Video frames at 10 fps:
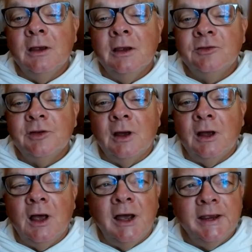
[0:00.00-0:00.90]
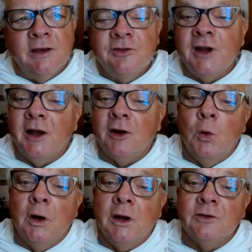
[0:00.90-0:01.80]
It's
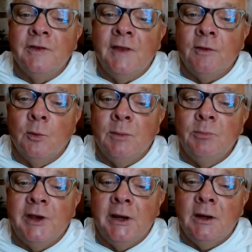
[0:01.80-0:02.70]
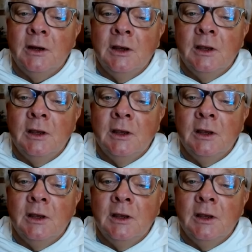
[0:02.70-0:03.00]
IANDS.org. Isn't that the website?